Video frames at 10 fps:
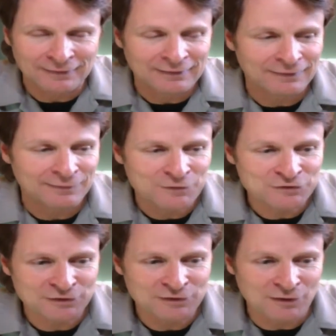and then we
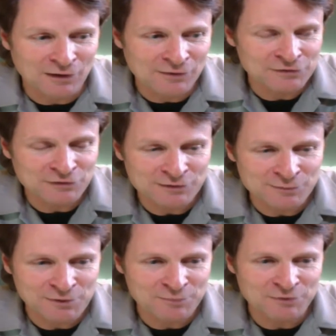see all these
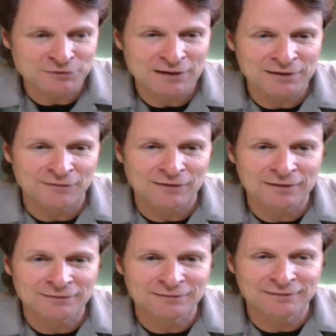other people driving
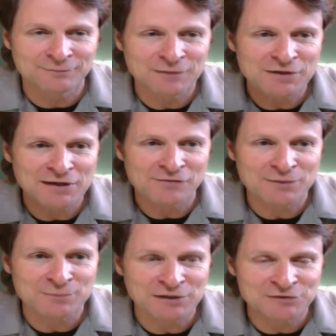around, and maybe
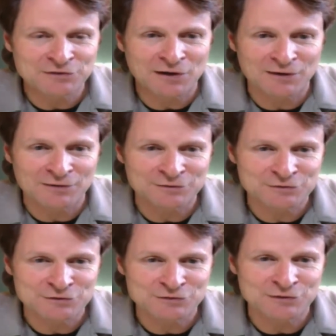everybody's car
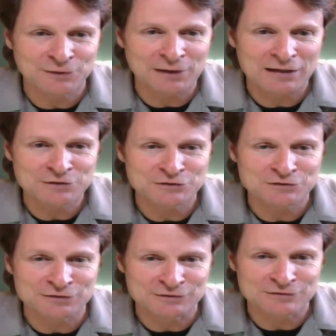is just their
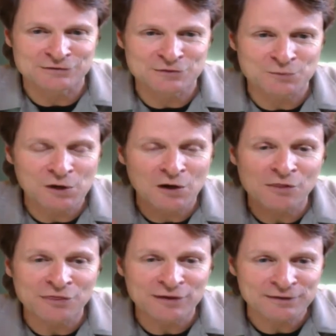consciousness, and so we all
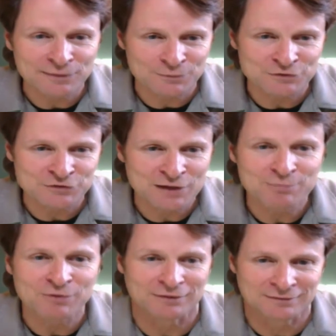think that we're
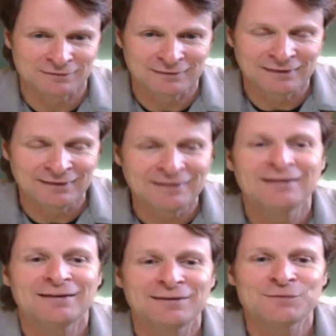separate,
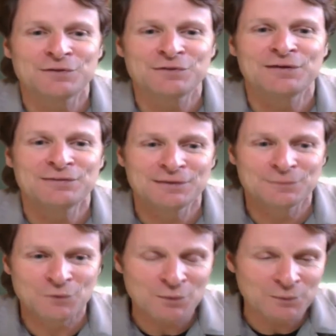and then we think
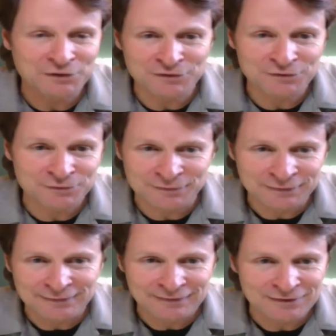that what we uh-huh. do
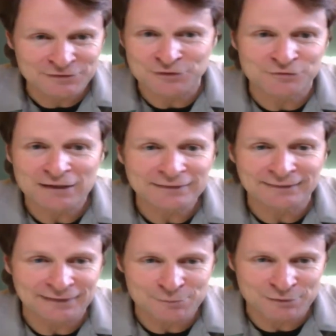isn't affecting
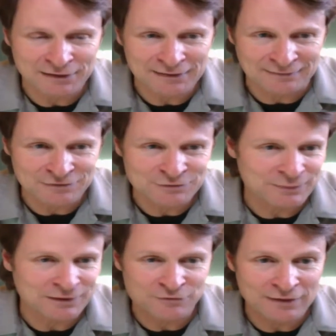anybody else
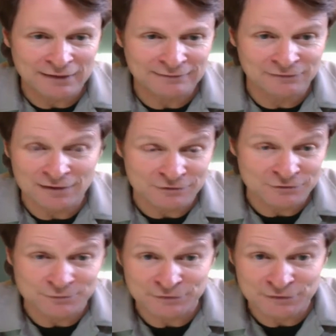when in fact it
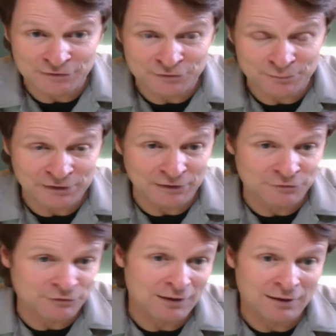does. When you cut somebody
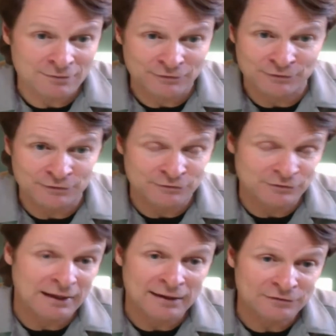else off or there's
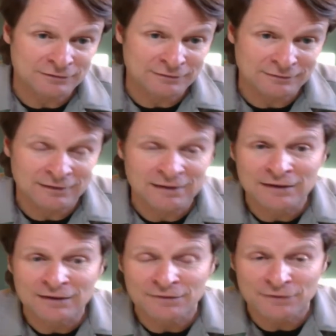an accident
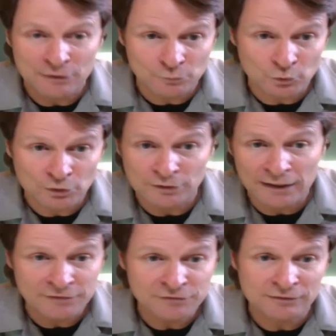that we're
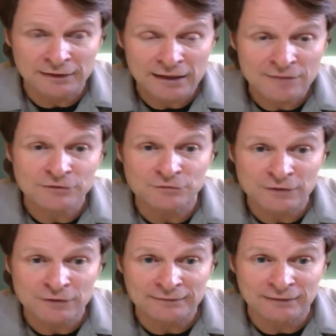actually have an
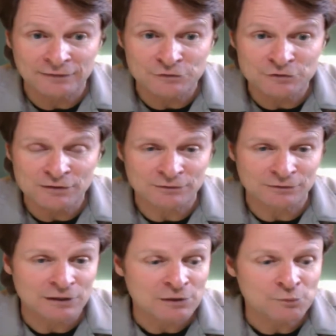effect on each
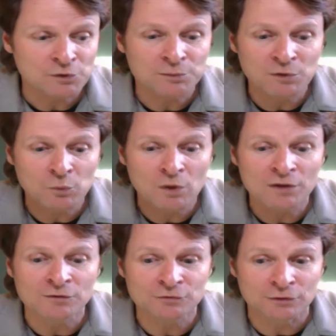other. Wouldn't it be
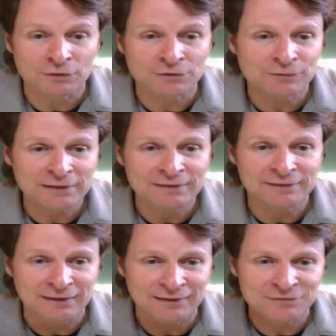wonderful to
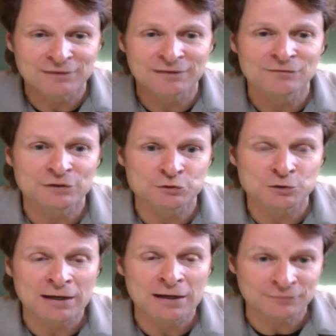recognize that even in
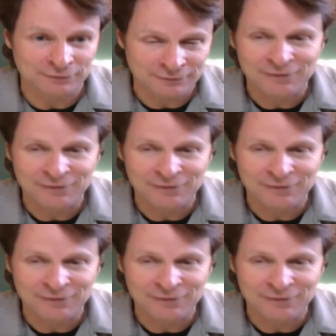traffic,